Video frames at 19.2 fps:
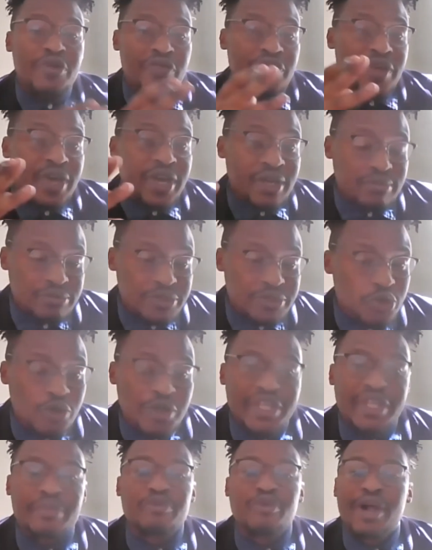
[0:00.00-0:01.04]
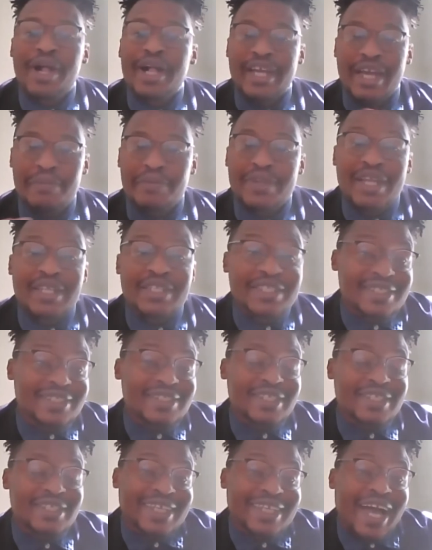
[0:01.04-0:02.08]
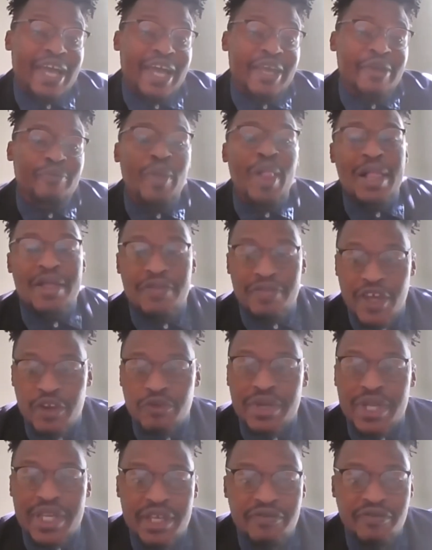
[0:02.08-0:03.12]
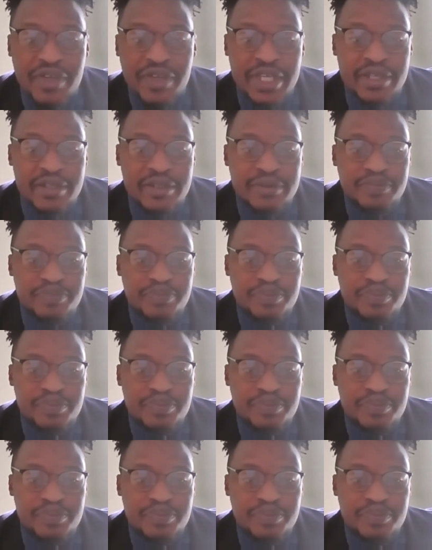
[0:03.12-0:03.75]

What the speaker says: the neoliberal capitalistic time that we live in?